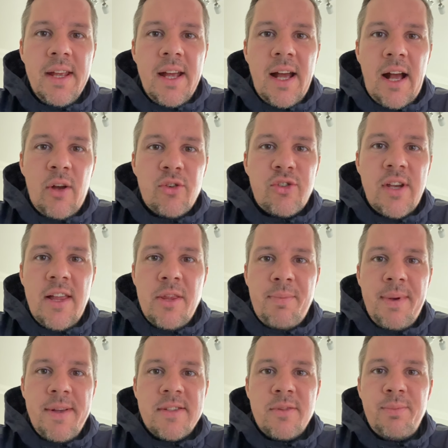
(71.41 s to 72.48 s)
I'll share the
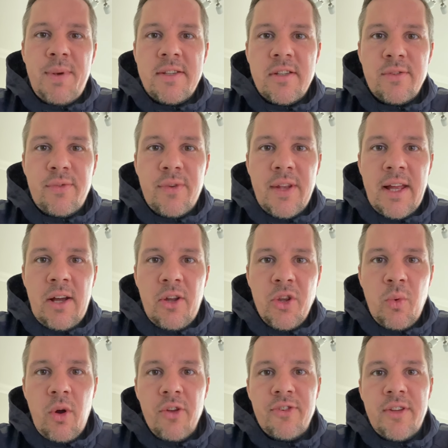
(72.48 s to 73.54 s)
bits and pieces for that on the
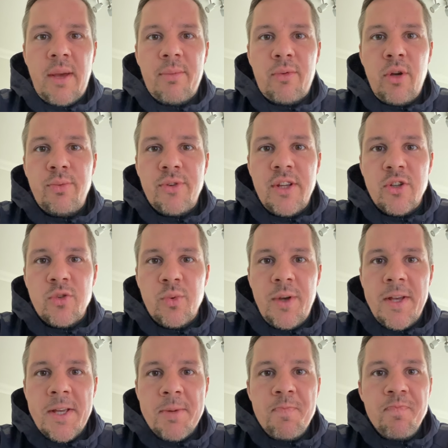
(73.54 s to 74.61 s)
WhatsApp groups this
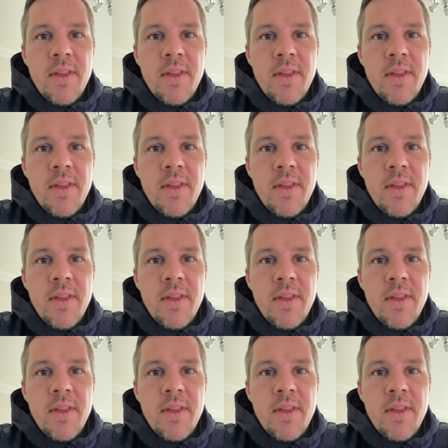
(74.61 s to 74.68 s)
week.